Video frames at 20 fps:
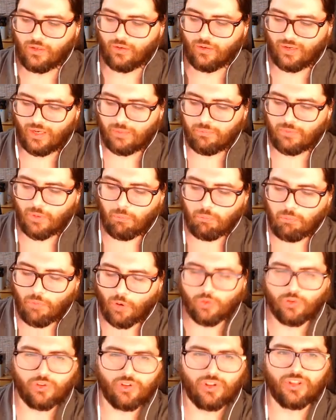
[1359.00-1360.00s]
Right? But
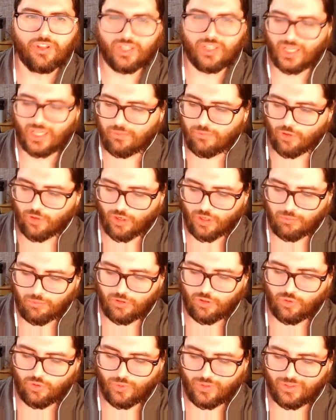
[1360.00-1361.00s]
most of the time, you're going to be
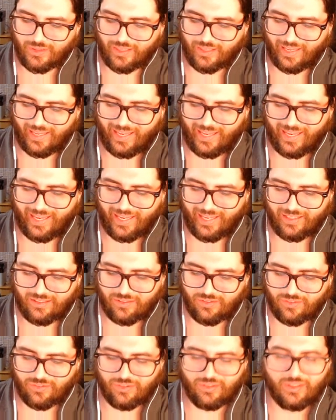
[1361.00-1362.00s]
doing the
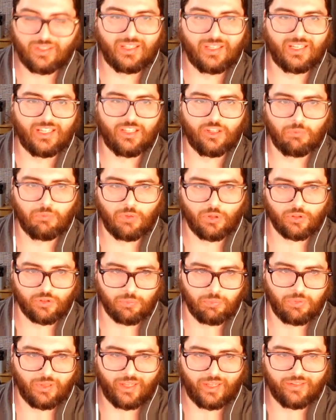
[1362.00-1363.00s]
adds and the
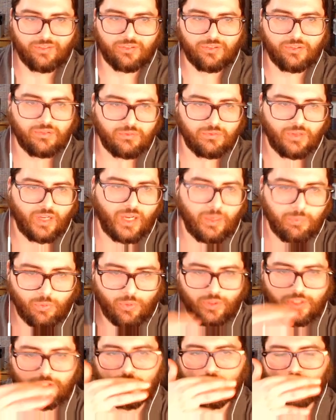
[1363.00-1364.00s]
multiplies,
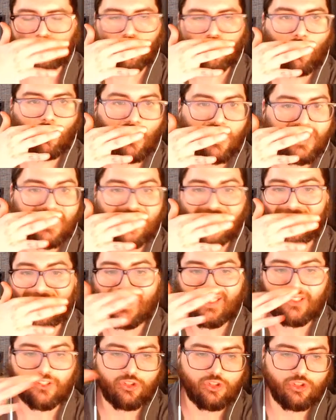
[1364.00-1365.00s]
operations one
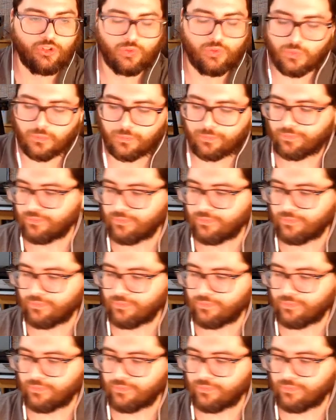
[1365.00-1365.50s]
and two.